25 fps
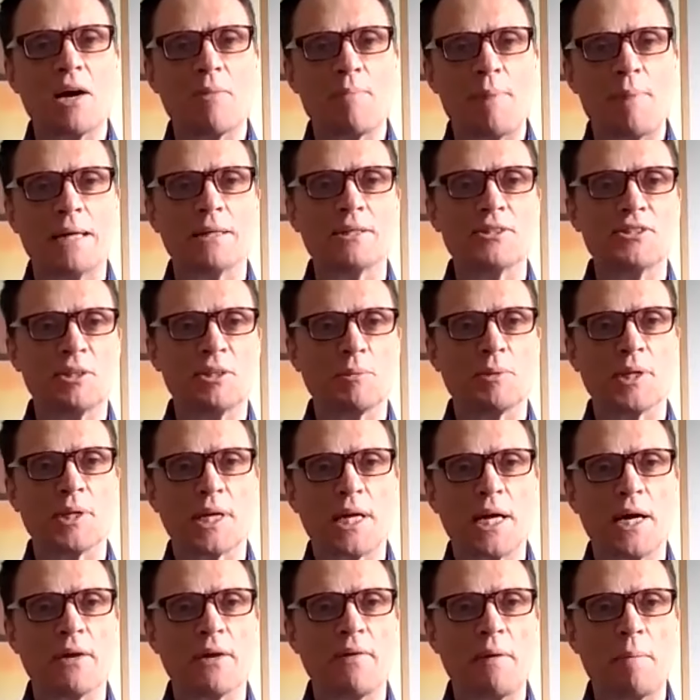about some of the
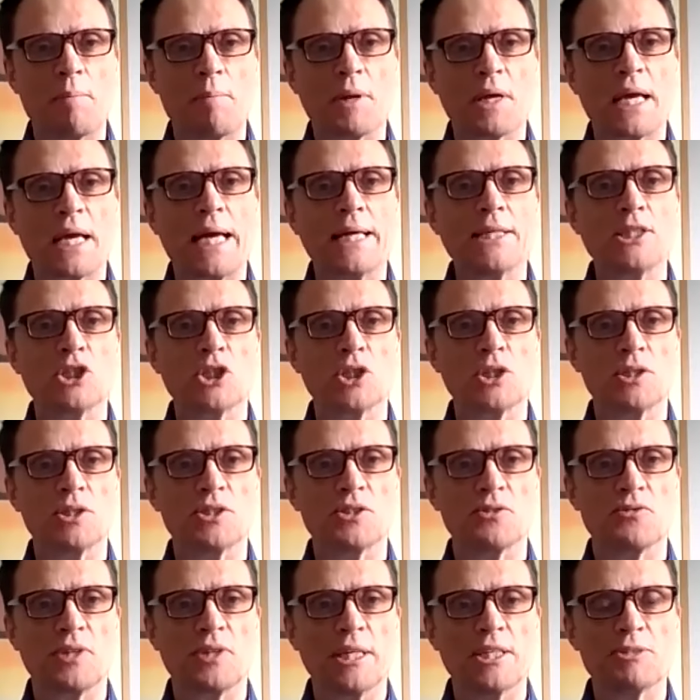kind of implications
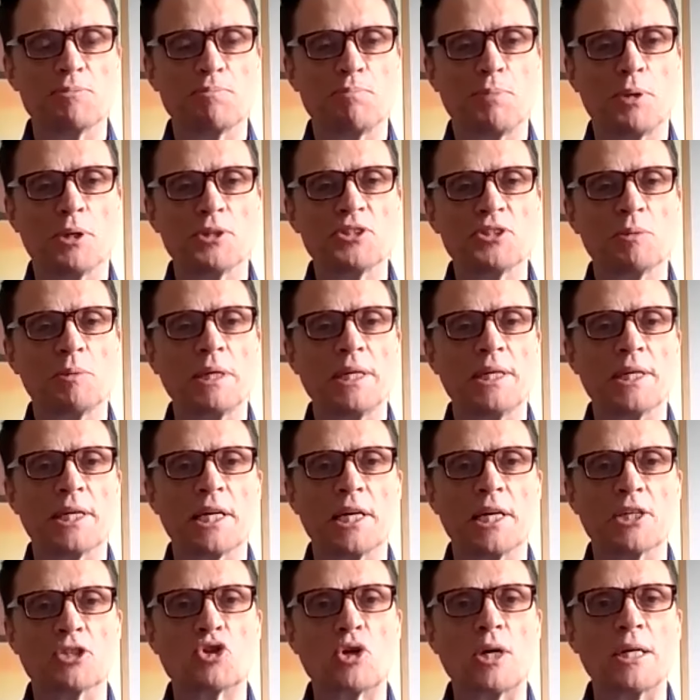of this, possibly in a
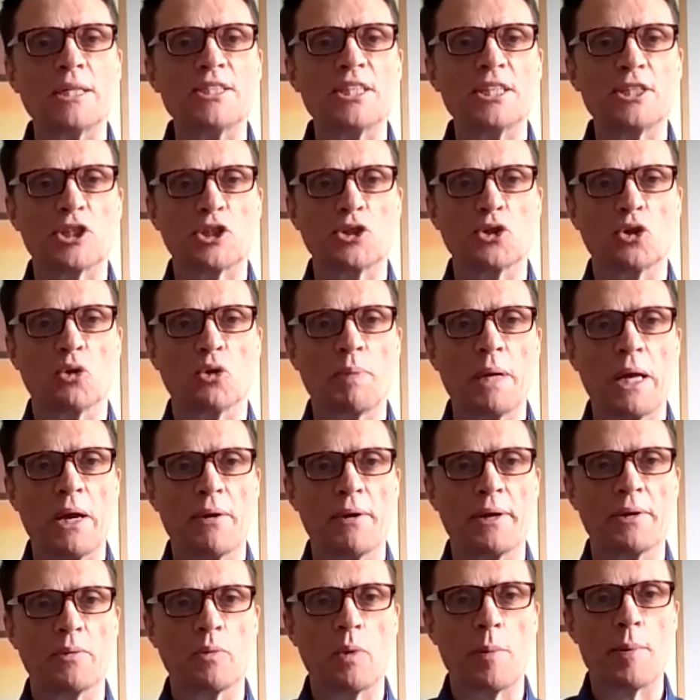kind of transitional
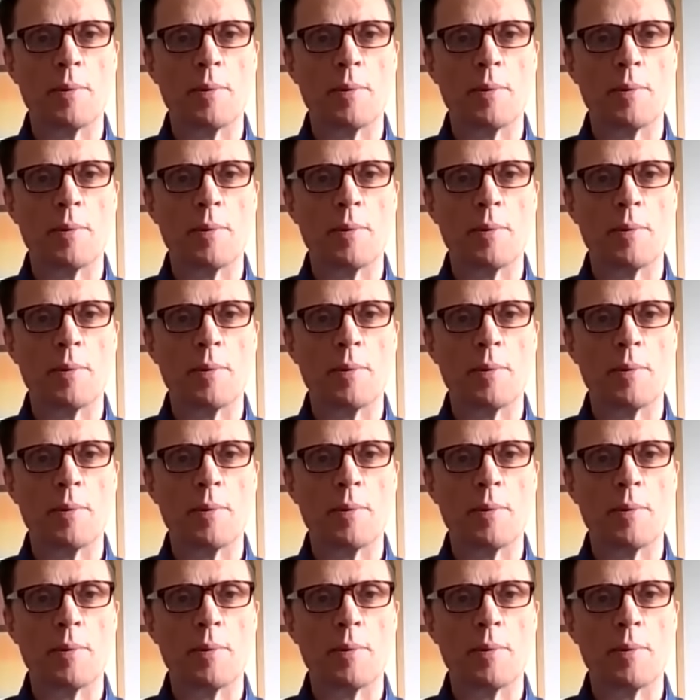period where